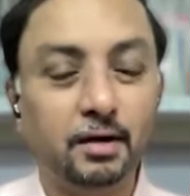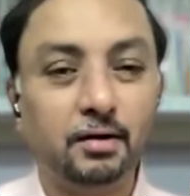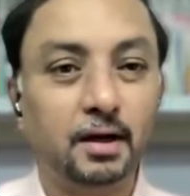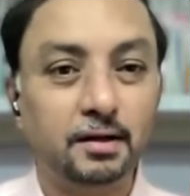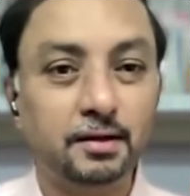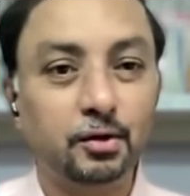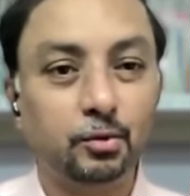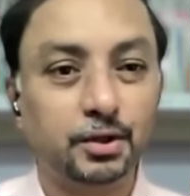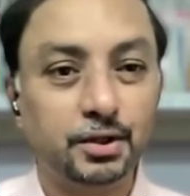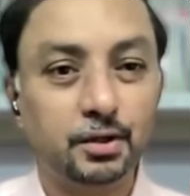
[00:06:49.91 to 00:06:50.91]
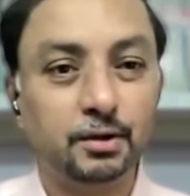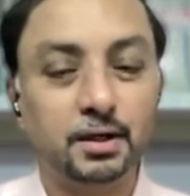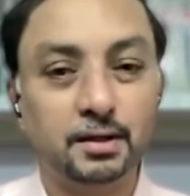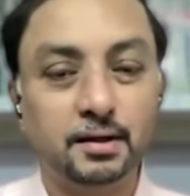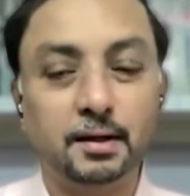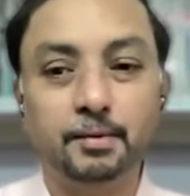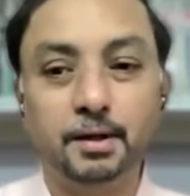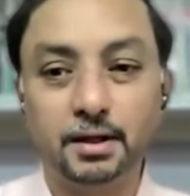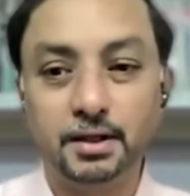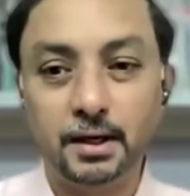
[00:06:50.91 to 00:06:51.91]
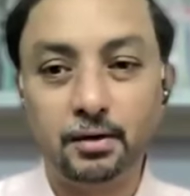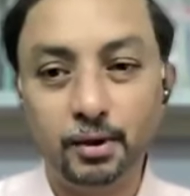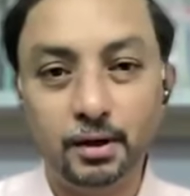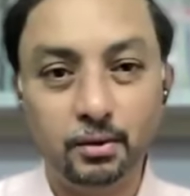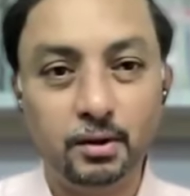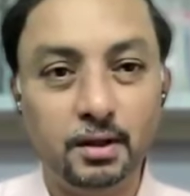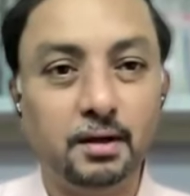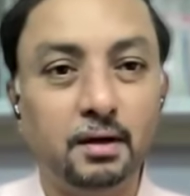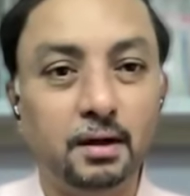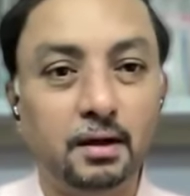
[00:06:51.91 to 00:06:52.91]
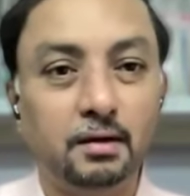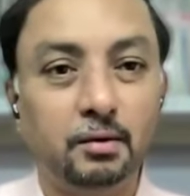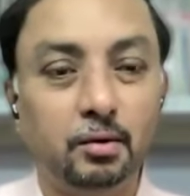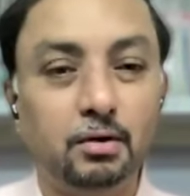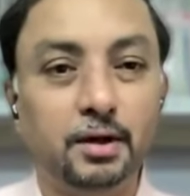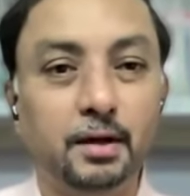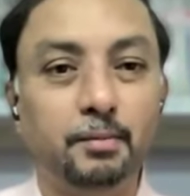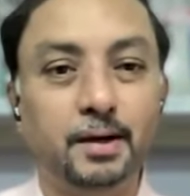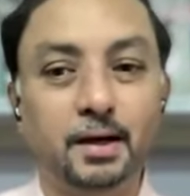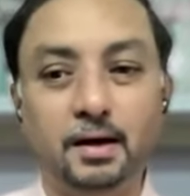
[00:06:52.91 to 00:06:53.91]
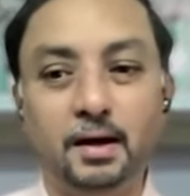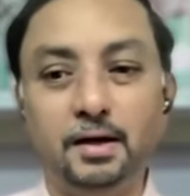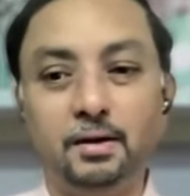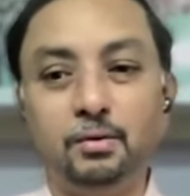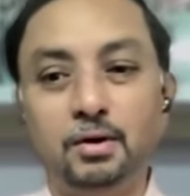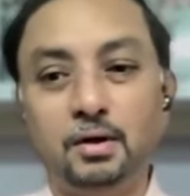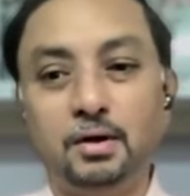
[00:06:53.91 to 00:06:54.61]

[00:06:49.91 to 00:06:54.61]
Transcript: Whenever I ask you a question, you can just type it in the chat window, and then we want to keep it interactive